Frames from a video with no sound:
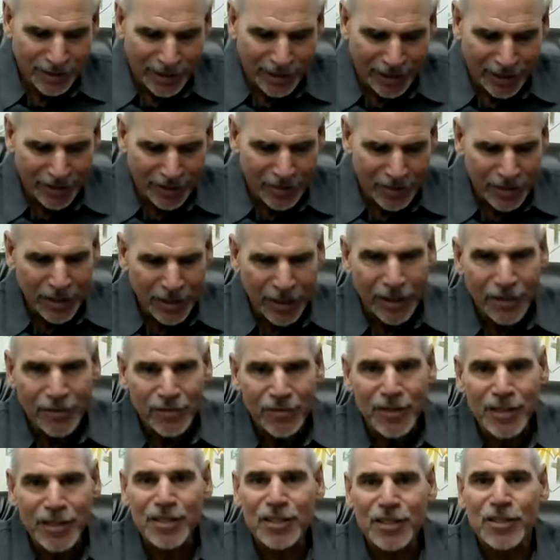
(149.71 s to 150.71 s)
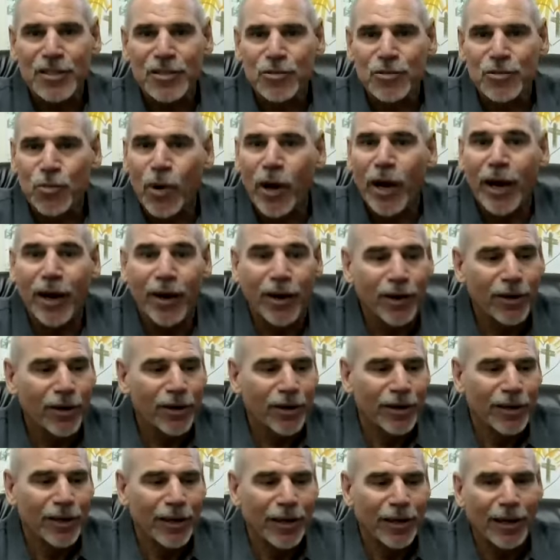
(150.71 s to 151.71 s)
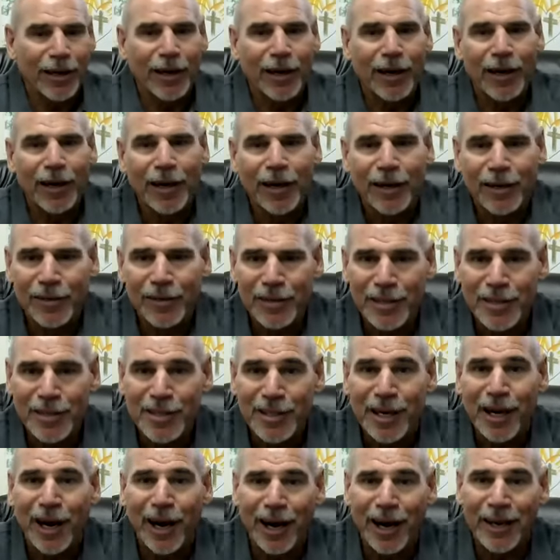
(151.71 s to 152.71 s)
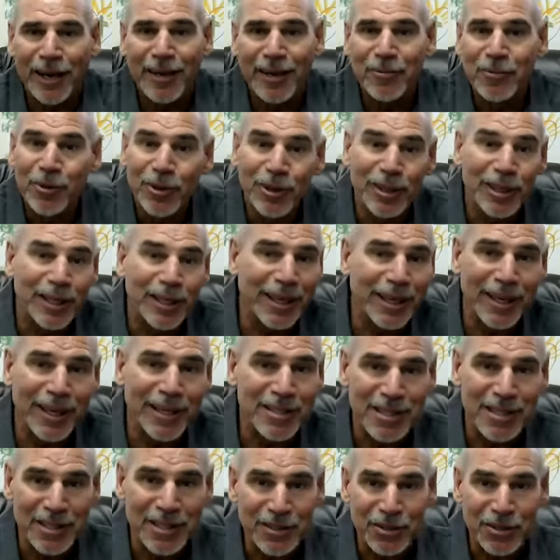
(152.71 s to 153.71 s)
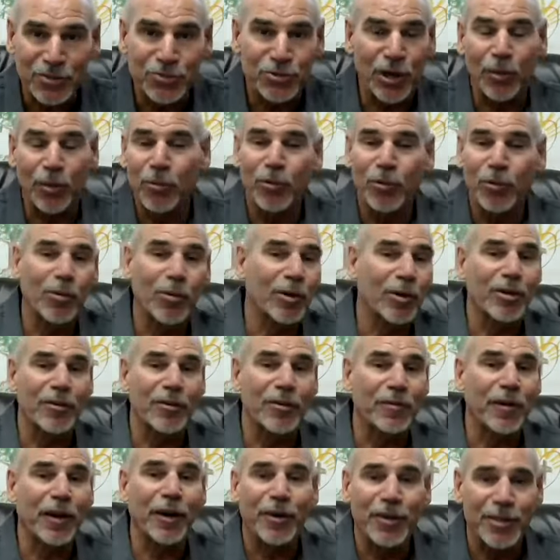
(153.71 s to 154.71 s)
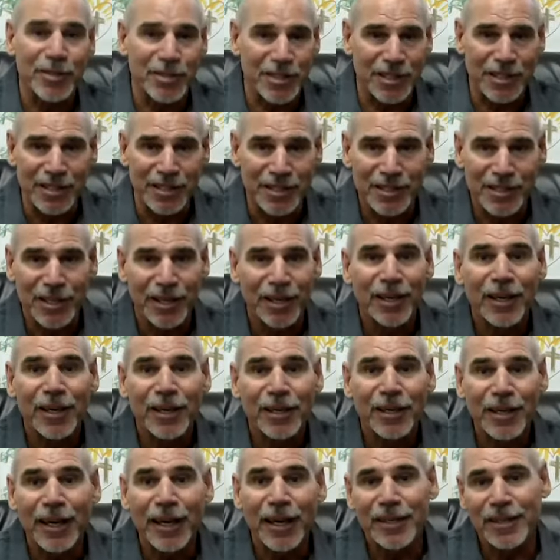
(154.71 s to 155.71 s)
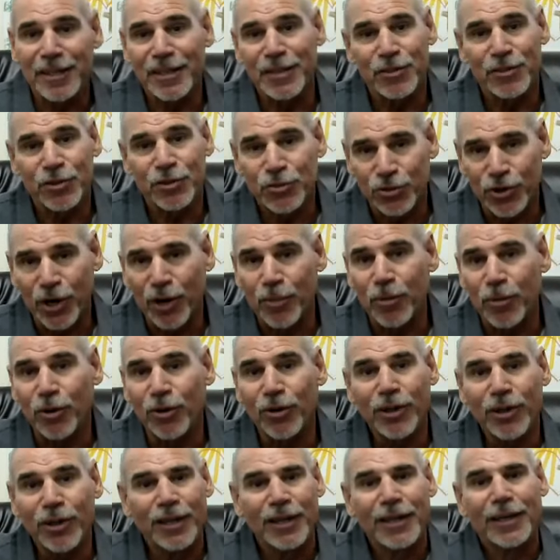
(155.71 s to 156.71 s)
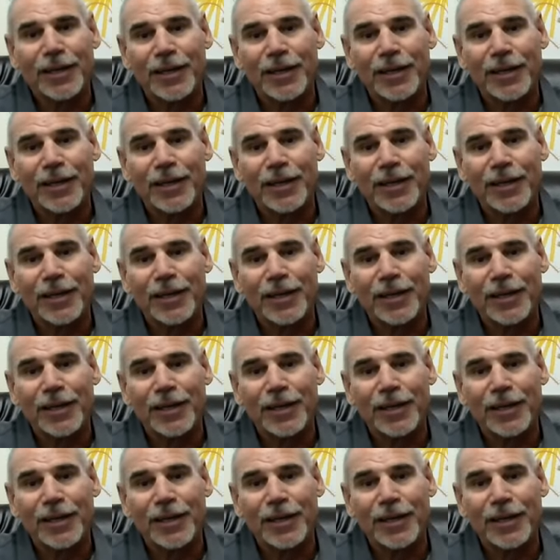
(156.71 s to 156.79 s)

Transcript: And uh, this is where uh, this guy really gets into trouble and where the Pharisees get into trouble.